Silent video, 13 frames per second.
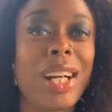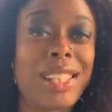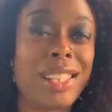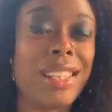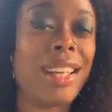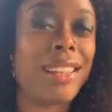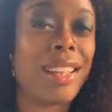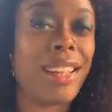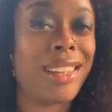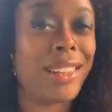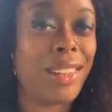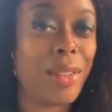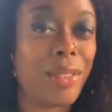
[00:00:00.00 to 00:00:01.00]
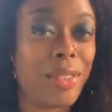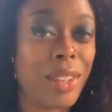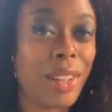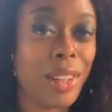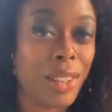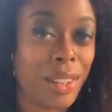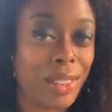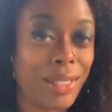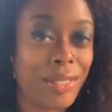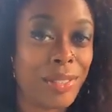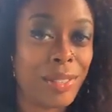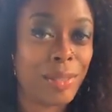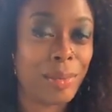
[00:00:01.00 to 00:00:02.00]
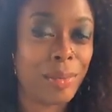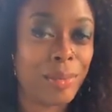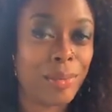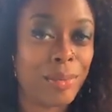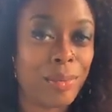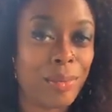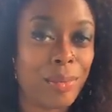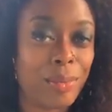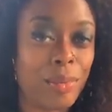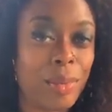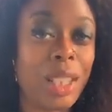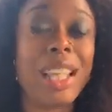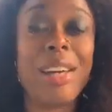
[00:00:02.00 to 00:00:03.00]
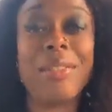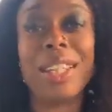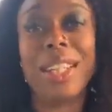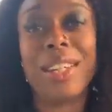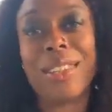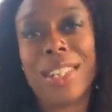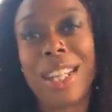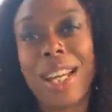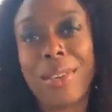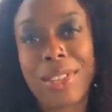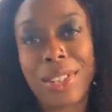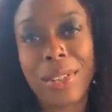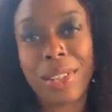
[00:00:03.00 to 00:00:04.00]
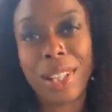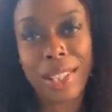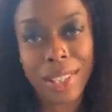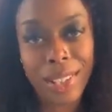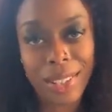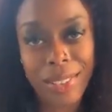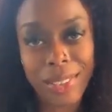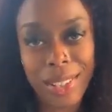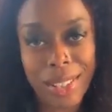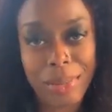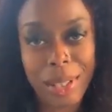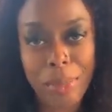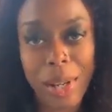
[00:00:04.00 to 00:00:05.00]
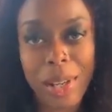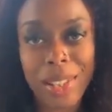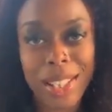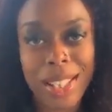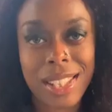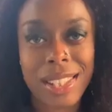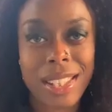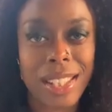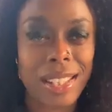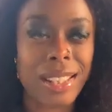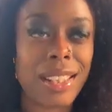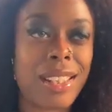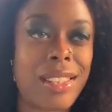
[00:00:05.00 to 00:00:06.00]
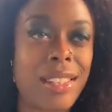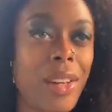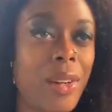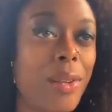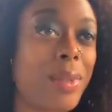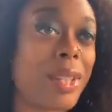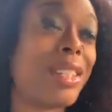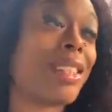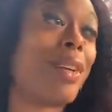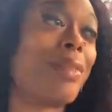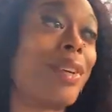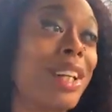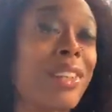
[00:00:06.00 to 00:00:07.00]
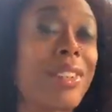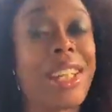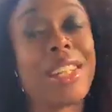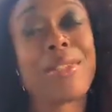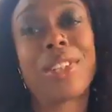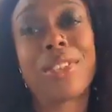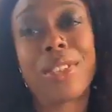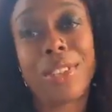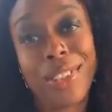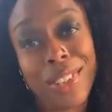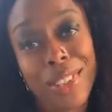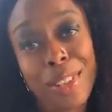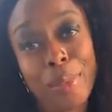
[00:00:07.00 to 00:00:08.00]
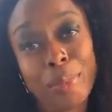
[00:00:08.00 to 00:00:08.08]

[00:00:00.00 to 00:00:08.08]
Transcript: Crossing that line overall let me know that I was no longer going to be part of this thing. So, since I wanted creative control